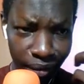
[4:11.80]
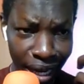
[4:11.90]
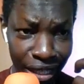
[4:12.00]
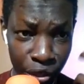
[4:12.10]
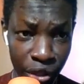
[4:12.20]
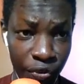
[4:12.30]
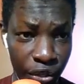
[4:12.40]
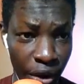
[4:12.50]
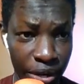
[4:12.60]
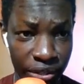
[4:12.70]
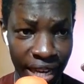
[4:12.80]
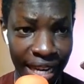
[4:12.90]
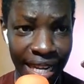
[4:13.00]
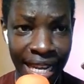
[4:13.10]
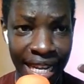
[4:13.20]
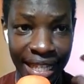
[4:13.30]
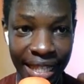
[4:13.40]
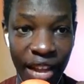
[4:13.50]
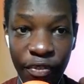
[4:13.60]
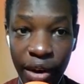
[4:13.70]
Joseph Echari said, it's
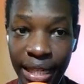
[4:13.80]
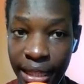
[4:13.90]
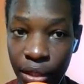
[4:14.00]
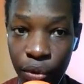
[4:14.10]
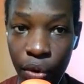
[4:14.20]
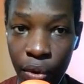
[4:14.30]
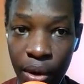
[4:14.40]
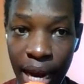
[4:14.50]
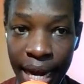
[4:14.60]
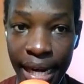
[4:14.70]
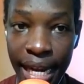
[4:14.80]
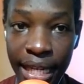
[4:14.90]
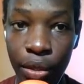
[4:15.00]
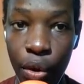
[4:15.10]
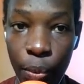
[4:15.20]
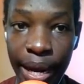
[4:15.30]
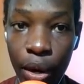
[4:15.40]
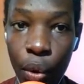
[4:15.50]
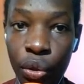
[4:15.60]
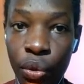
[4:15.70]
time for Arteta to go and let Korwenka
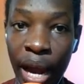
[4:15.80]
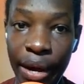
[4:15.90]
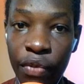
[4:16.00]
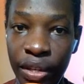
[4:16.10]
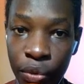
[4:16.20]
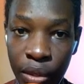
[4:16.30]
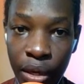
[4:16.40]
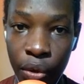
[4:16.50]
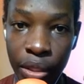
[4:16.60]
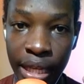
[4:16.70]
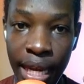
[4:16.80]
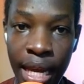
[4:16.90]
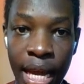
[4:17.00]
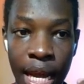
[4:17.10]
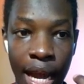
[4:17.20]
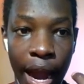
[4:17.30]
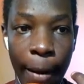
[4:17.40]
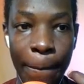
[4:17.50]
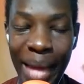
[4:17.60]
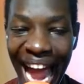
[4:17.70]
also hand over to Dangote,
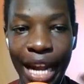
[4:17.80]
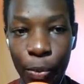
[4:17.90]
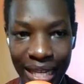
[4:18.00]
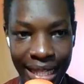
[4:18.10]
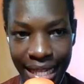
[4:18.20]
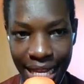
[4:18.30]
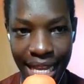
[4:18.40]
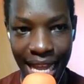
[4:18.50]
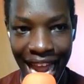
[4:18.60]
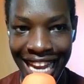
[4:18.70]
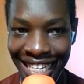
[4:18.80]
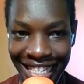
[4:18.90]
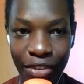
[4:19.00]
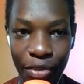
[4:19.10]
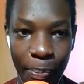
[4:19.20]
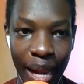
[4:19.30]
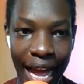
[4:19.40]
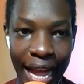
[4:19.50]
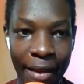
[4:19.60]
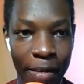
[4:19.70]
and we see. I did
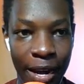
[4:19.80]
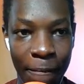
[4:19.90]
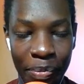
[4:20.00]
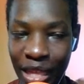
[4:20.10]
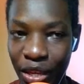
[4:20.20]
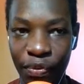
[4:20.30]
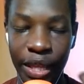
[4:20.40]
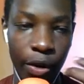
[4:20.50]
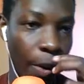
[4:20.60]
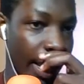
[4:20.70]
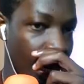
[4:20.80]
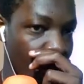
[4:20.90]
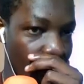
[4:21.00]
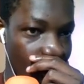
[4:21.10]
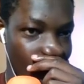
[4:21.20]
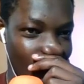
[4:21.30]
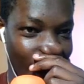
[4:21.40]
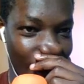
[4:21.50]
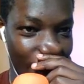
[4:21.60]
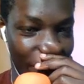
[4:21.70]
reply. Thank you for the comment.
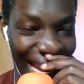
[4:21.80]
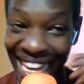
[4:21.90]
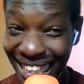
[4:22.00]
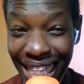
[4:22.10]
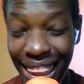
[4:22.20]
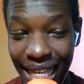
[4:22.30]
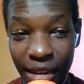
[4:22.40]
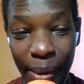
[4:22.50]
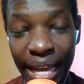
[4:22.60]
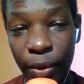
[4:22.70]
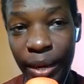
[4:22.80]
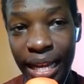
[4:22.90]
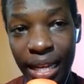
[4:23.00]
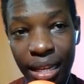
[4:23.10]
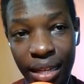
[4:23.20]
And I just think, by the way,